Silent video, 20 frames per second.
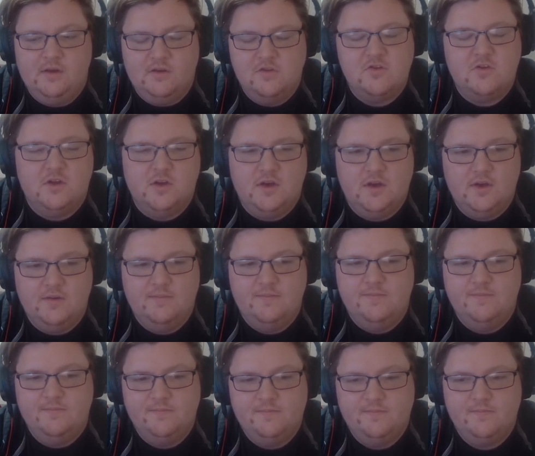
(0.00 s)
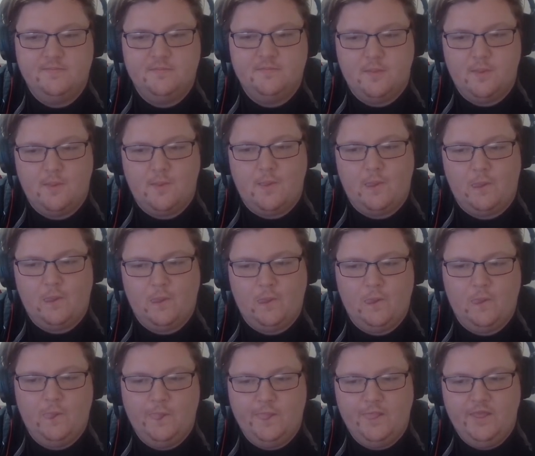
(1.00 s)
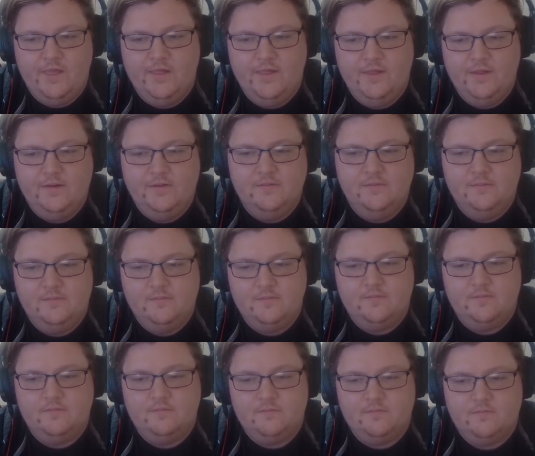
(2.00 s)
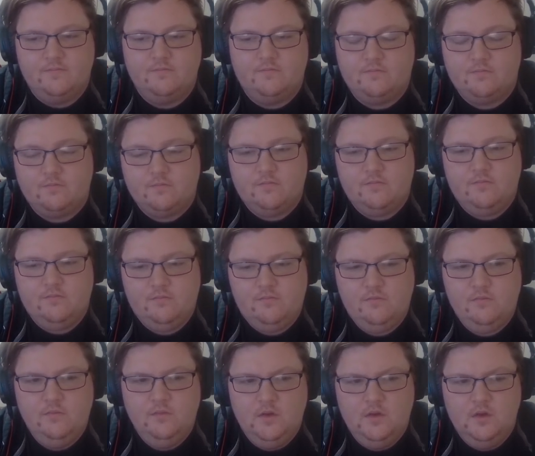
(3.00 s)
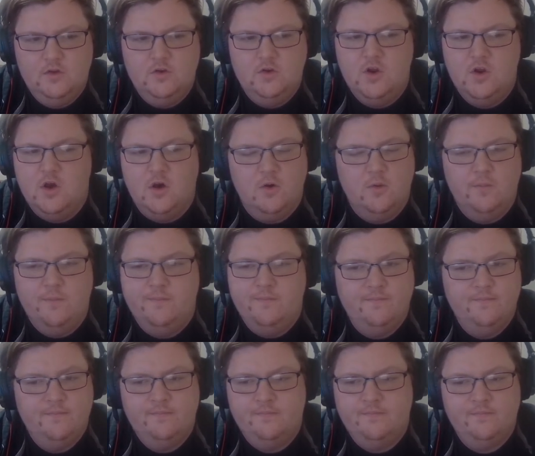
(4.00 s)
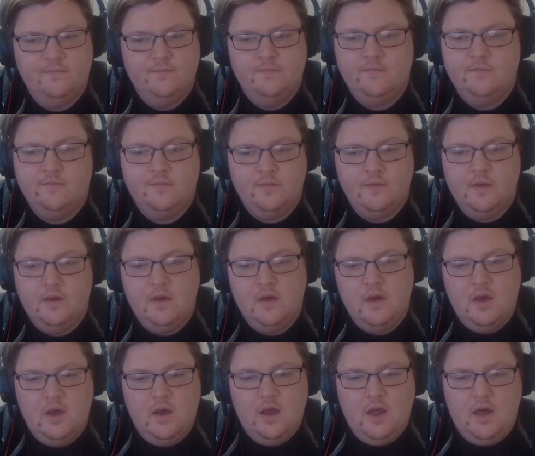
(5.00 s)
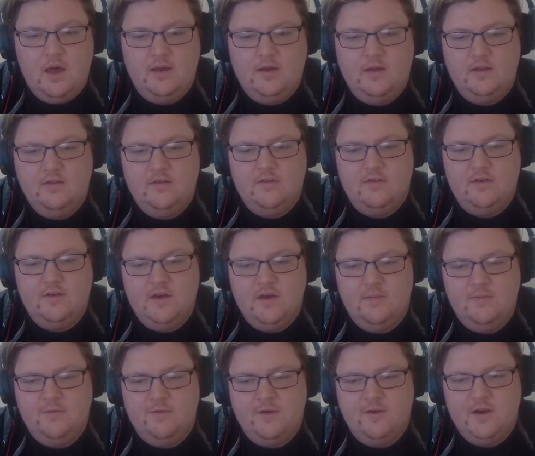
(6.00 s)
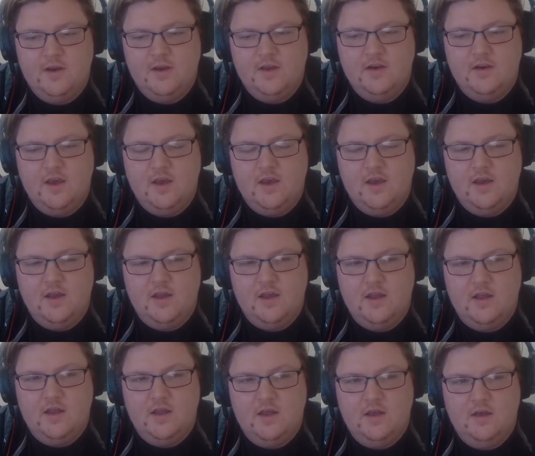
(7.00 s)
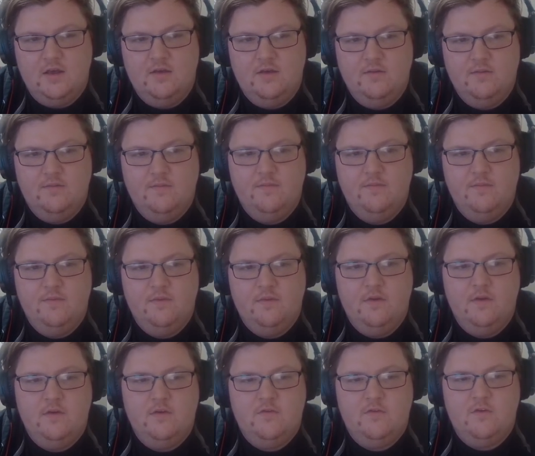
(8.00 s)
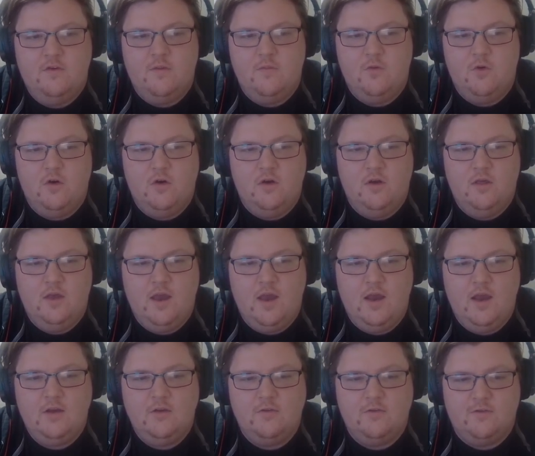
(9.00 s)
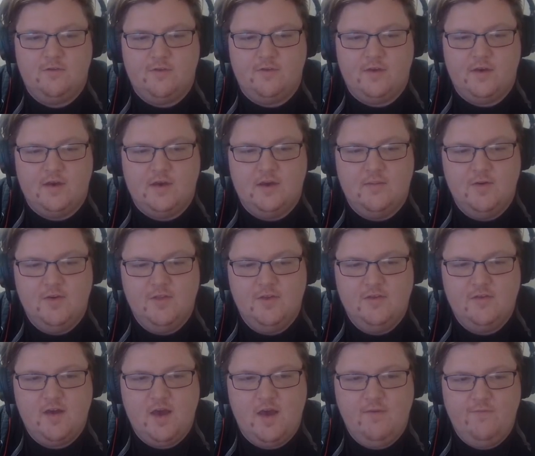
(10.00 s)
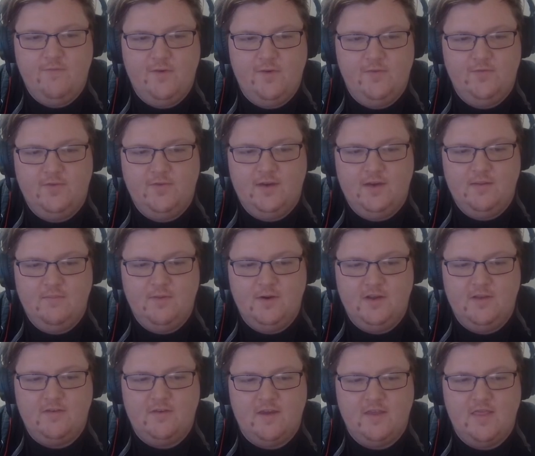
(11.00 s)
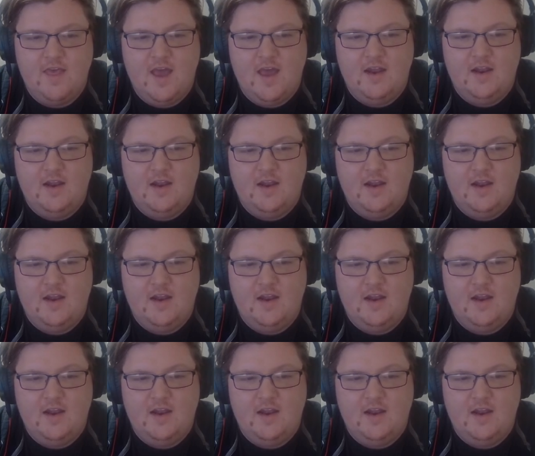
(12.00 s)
he's not gonna be someone that they give a lot of chances to, because he's gonna decision the fuck out of all these guys. So I can see him sitting in a somewhere. I could see him in the top 15, but it's in that